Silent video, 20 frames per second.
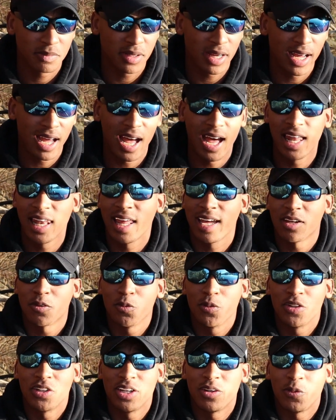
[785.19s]
I like
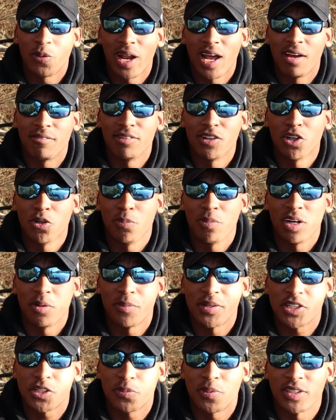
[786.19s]
when I have low
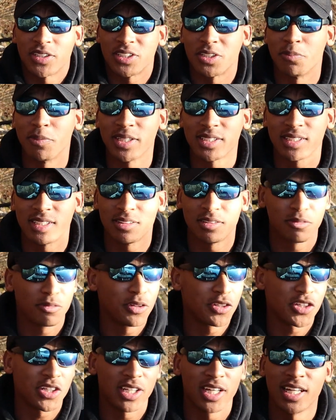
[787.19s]
barometric pressure. It makes the
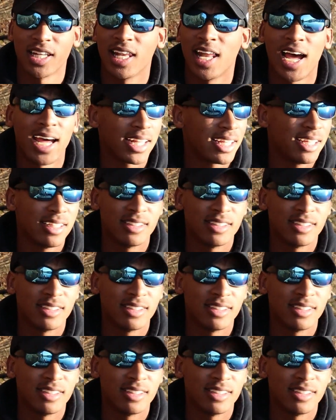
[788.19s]
fishing a lot